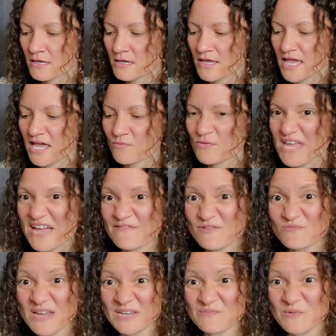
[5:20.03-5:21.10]
And we have a
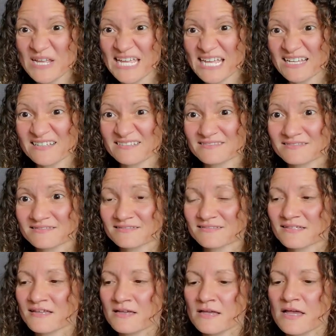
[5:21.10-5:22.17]
red wing,
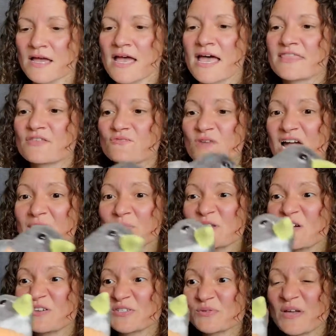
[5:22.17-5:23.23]
and the robin
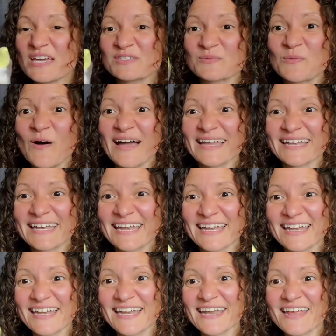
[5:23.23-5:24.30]
also has what?
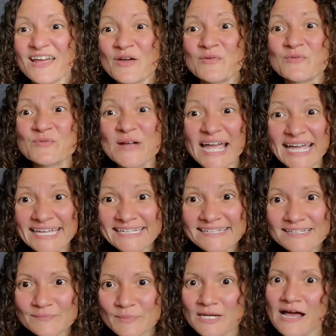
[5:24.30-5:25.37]
Red,
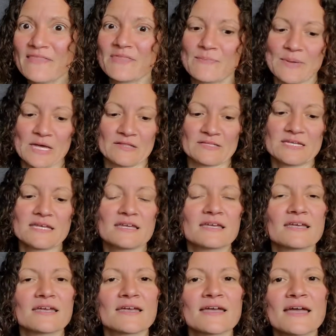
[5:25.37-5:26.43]
but on the belly.
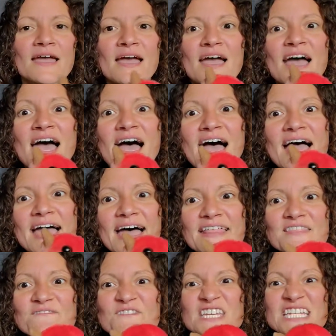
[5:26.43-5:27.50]
And
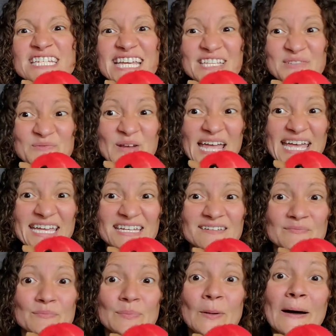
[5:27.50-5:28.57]
the finch has red,
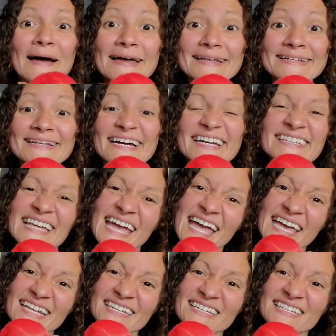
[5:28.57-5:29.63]
but on the
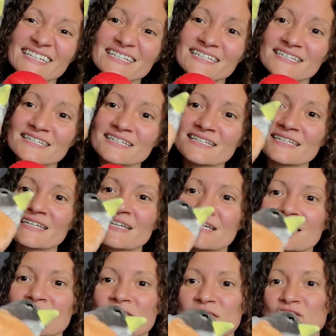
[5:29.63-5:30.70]
head.
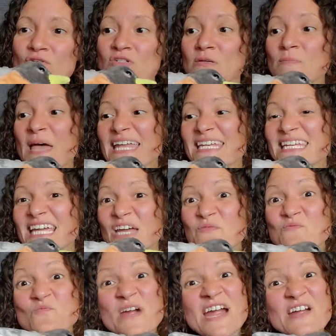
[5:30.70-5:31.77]
So depending
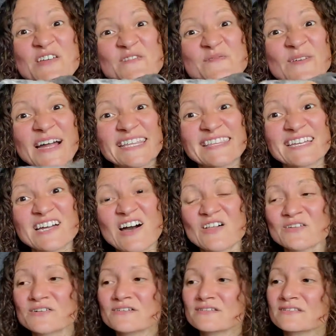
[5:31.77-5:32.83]
on where you find the
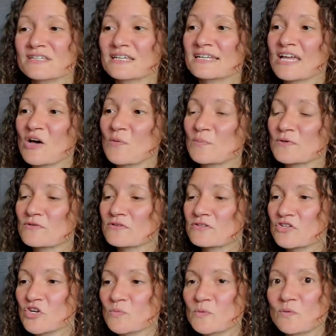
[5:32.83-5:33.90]
colors can help you
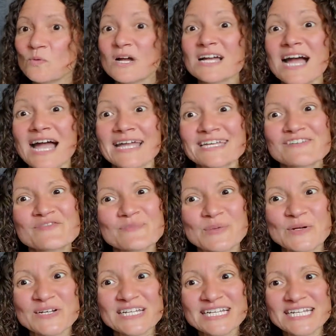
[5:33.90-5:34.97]
determine what kind of
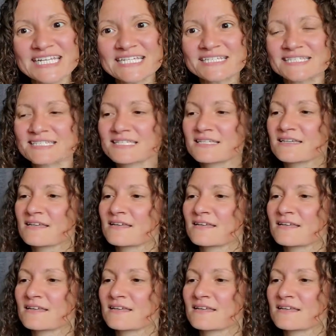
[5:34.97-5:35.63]
bird it is.